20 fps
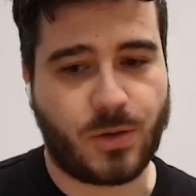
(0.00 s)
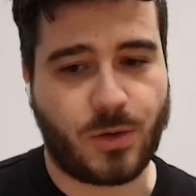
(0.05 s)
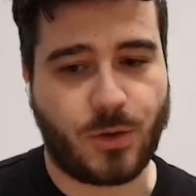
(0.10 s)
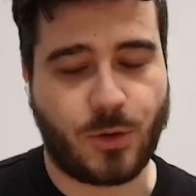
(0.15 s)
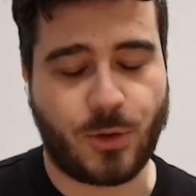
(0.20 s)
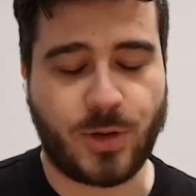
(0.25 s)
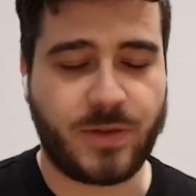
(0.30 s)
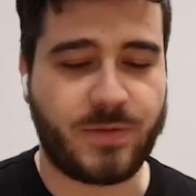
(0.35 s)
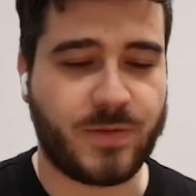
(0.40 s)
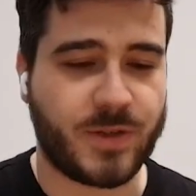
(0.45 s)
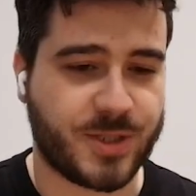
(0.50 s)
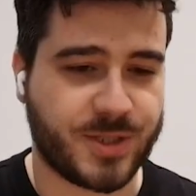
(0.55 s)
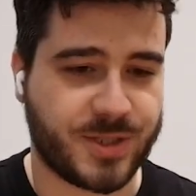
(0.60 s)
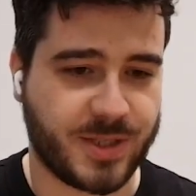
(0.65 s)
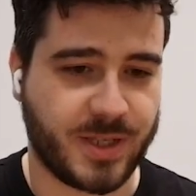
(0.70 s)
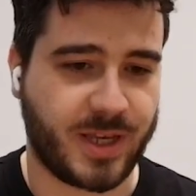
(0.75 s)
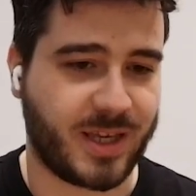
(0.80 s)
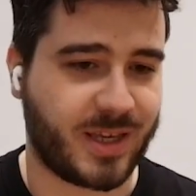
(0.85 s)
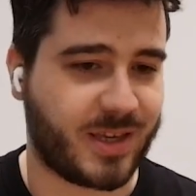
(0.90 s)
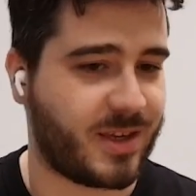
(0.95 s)
Or even just
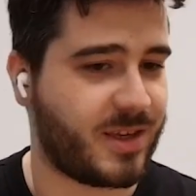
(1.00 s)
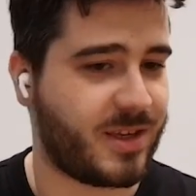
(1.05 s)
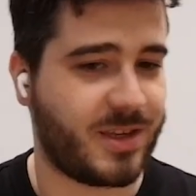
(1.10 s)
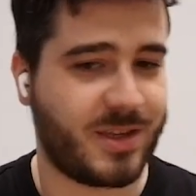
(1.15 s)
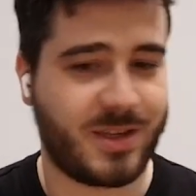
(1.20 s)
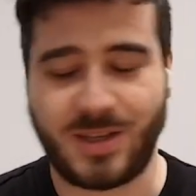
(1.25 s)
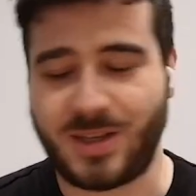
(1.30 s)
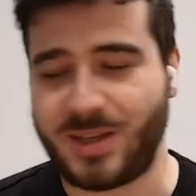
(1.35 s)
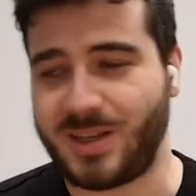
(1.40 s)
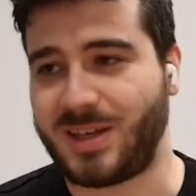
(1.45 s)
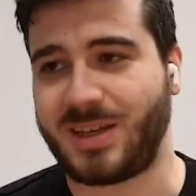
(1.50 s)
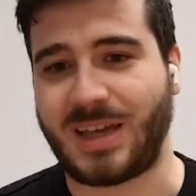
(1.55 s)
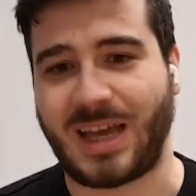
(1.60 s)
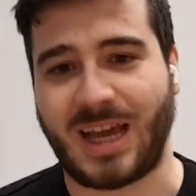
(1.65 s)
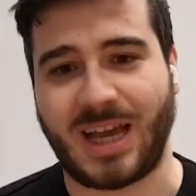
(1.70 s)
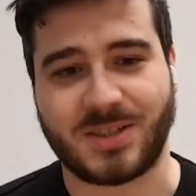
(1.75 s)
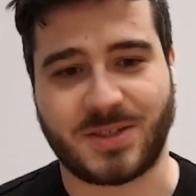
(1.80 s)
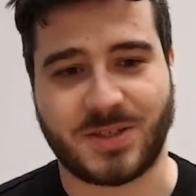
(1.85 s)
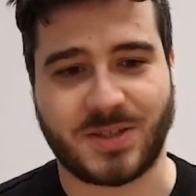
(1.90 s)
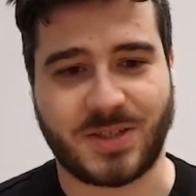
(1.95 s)
like,
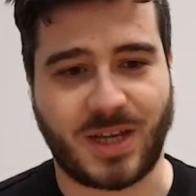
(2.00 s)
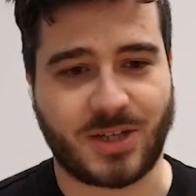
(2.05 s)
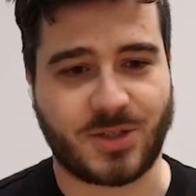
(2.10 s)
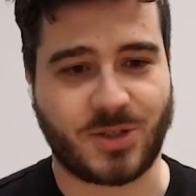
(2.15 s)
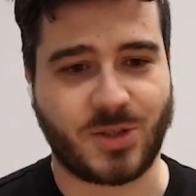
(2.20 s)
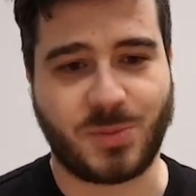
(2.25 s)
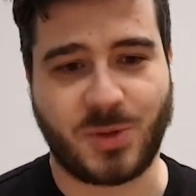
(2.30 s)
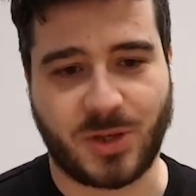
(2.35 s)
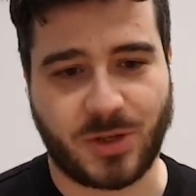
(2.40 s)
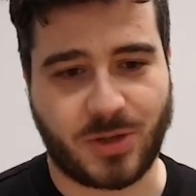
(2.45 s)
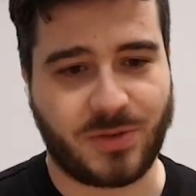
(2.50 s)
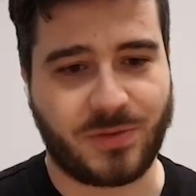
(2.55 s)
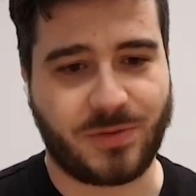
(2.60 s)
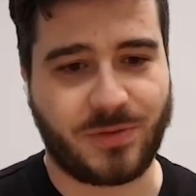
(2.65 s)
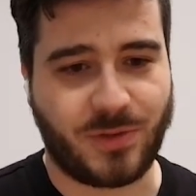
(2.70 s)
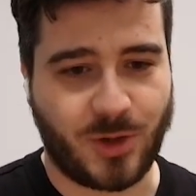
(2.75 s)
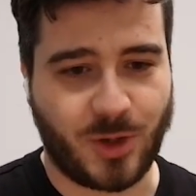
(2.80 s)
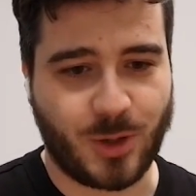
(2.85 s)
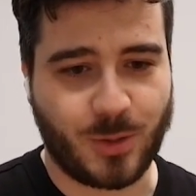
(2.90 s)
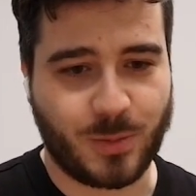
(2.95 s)
has this actually been
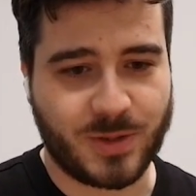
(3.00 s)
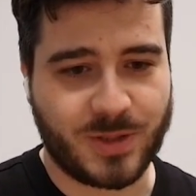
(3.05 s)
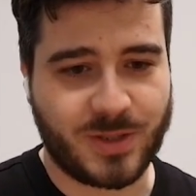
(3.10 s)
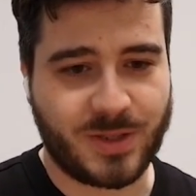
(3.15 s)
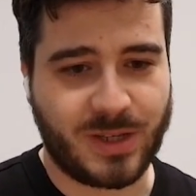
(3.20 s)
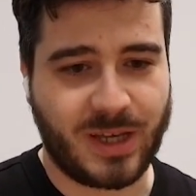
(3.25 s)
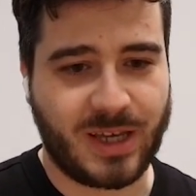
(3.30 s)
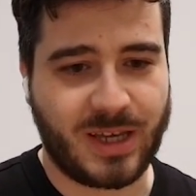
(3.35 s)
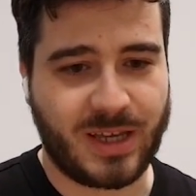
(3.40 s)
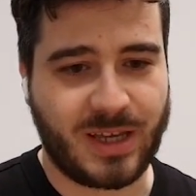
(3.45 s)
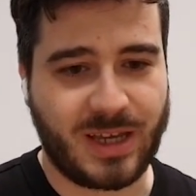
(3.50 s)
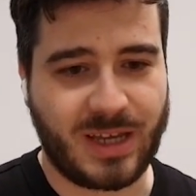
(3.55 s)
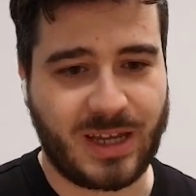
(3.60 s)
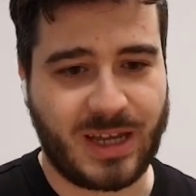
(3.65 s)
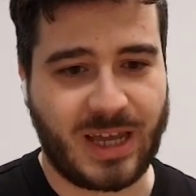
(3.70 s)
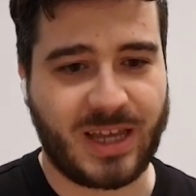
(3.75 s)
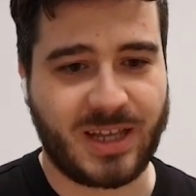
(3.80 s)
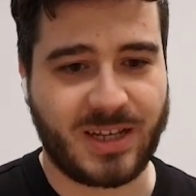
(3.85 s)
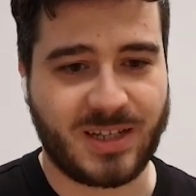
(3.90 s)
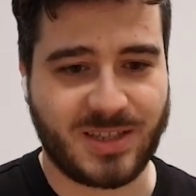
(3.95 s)
confirmed?
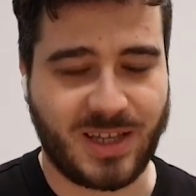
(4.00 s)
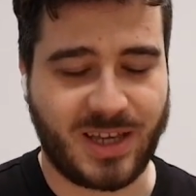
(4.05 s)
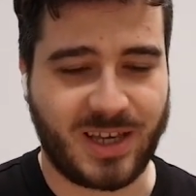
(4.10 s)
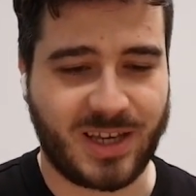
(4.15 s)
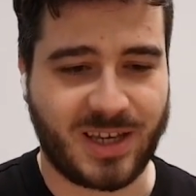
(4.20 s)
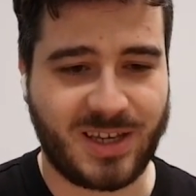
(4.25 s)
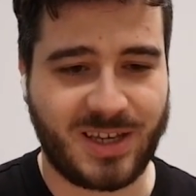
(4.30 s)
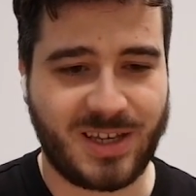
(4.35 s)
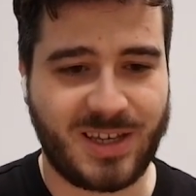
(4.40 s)
And like,